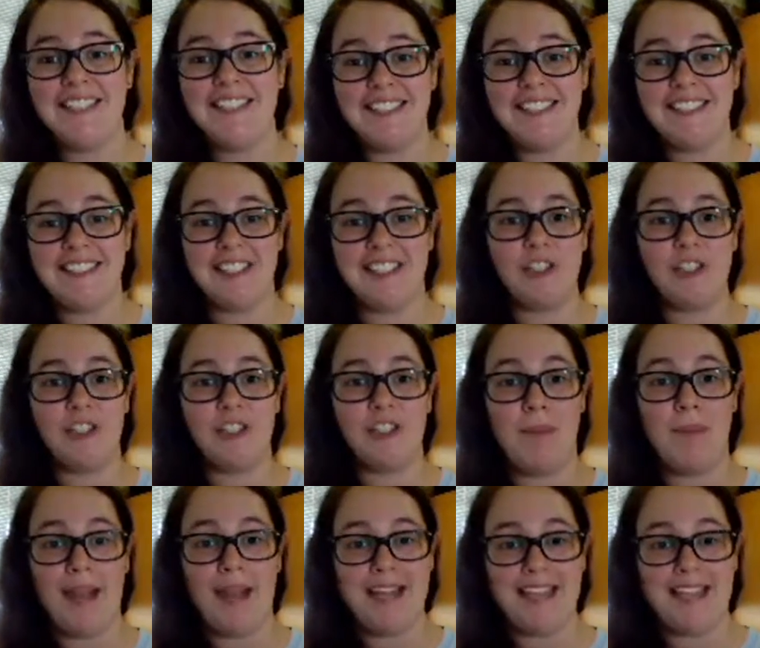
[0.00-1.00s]
and suggests
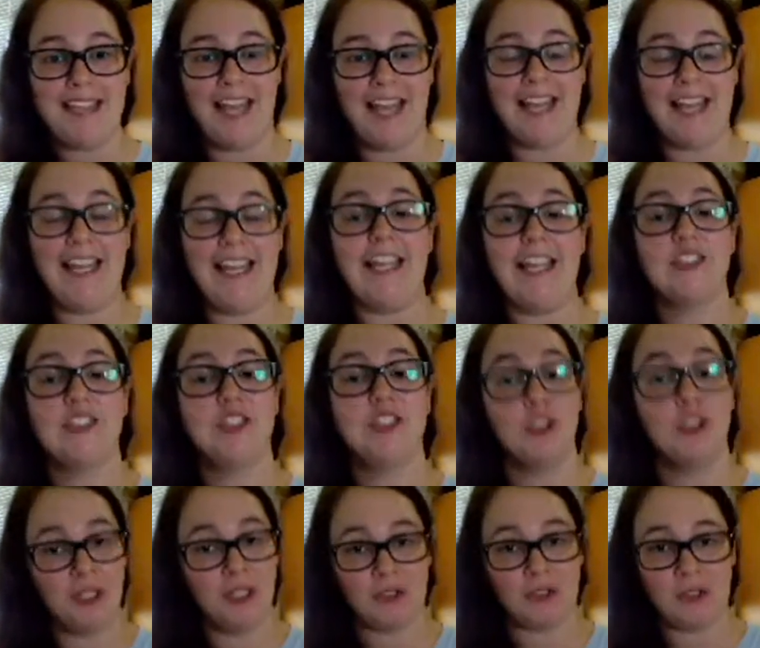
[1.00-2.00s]
that you should bake the cake
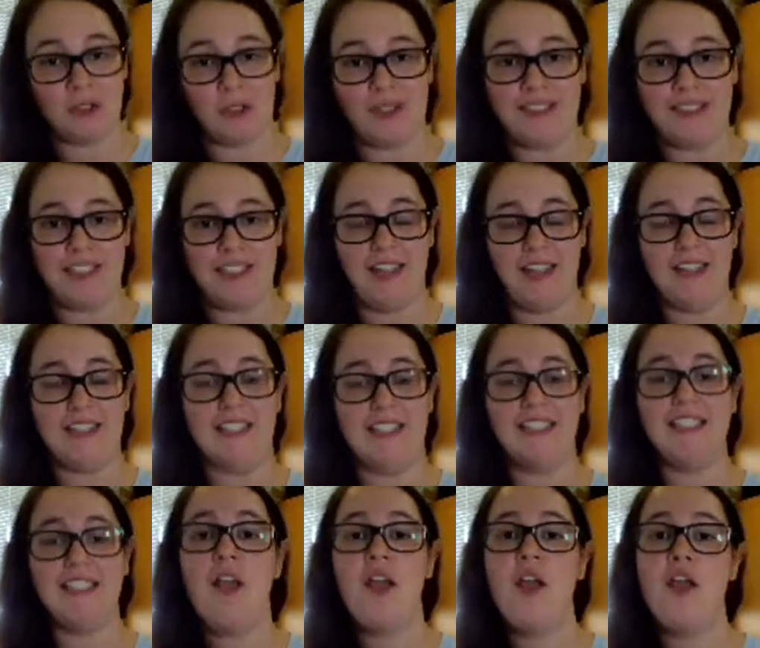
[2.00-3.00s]
at 200 degrees
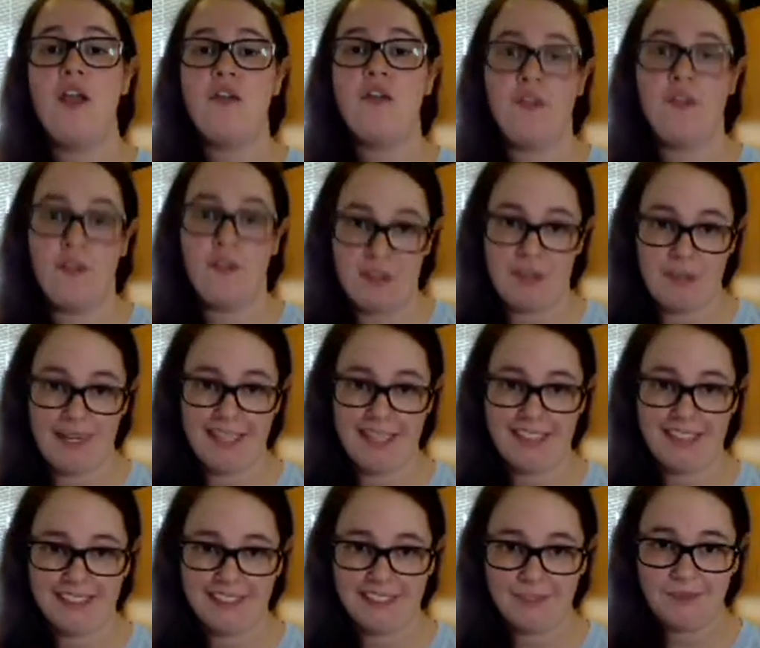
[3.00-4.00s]
Celsius for
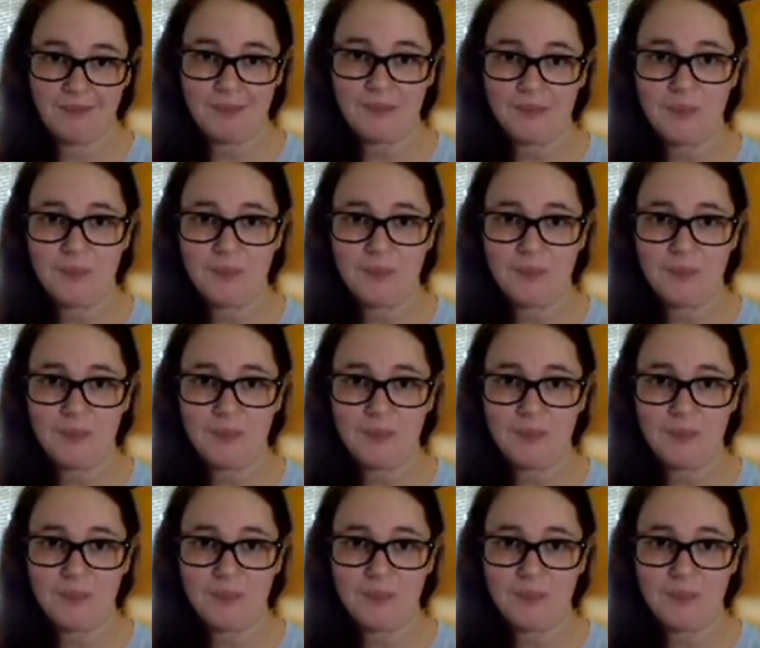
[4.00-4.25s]
minutes.